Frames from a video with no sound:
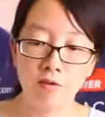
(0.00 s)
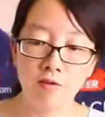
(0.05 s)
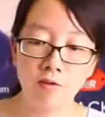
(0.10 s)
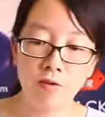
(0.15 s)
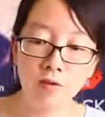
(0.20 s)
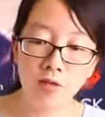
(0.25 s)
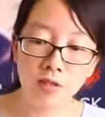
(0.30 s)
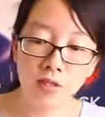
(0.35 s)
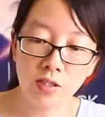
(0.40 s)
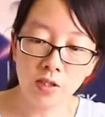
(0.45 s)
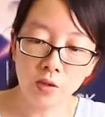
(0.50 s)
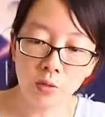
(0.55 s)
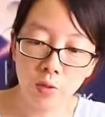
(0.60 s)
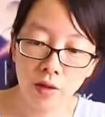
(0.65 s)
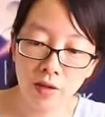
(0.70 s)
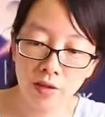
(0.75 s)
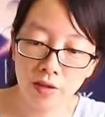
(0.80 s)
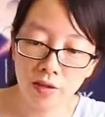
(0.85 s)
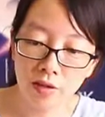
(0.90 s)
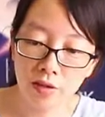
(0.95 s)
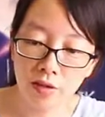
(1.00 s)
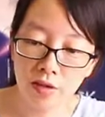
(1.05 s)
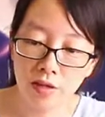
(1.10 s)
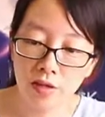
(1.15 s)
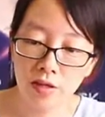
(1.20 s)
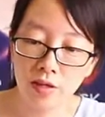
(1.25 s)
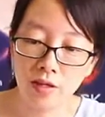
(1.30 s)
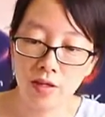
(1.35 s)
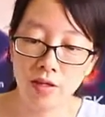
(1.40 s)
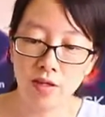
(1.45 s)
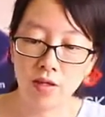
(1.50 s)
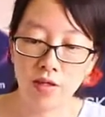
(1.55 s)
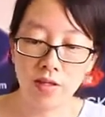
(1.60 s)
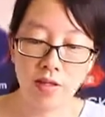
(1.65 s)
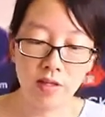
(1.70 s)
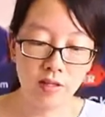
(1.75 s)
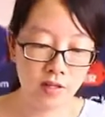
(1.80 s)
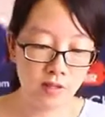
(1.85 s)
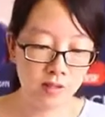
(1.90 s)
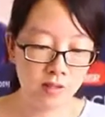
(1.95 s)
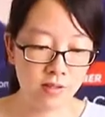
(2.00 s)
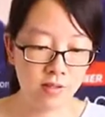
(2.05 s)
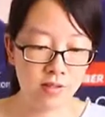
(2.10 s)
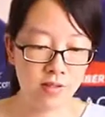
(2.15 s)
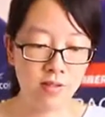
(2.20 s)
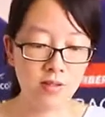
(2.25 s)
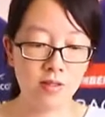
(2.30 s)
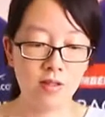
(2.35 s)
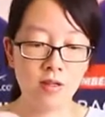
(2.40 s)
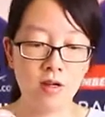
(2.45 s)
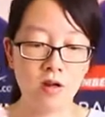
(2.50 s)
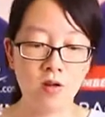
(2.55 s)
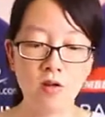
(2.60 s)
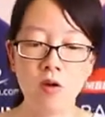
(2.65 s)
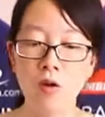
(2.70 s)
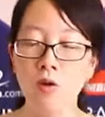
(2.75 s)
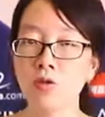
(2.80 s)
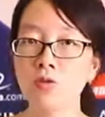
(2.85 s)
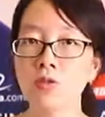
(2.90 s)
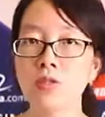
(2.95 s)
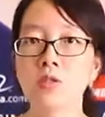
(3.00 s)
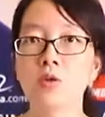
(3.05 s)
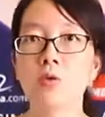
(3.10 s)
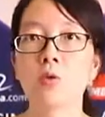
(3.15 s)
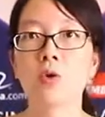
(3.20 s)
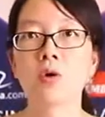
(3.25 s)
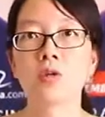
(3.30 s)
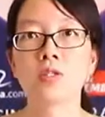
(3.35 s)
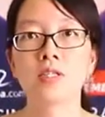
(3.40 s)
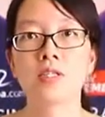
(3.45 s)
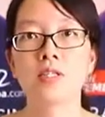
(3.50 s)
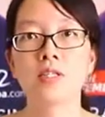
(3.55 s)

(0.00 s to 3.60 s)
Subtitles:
For this one is the rose coarse